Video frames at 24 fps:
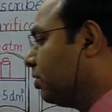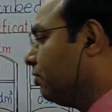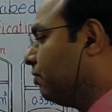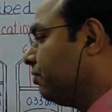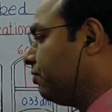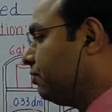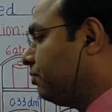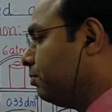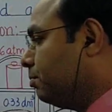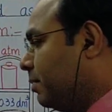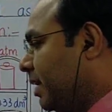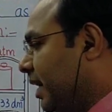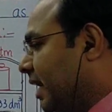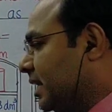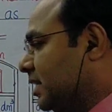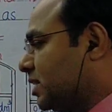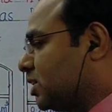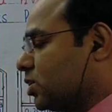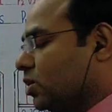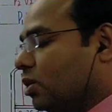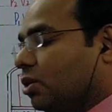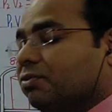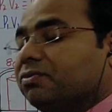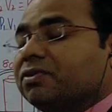of
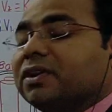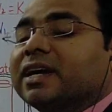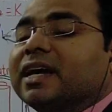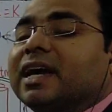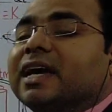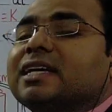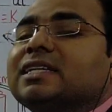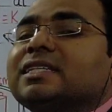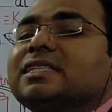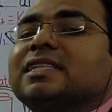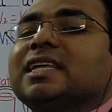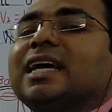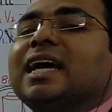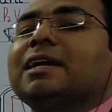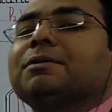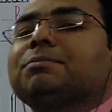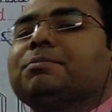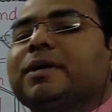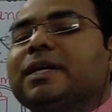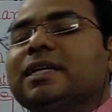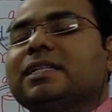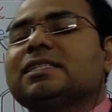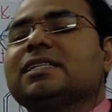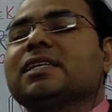mass of a gas.
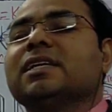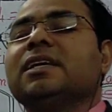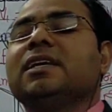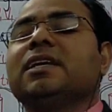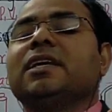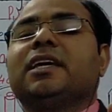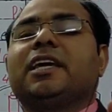That means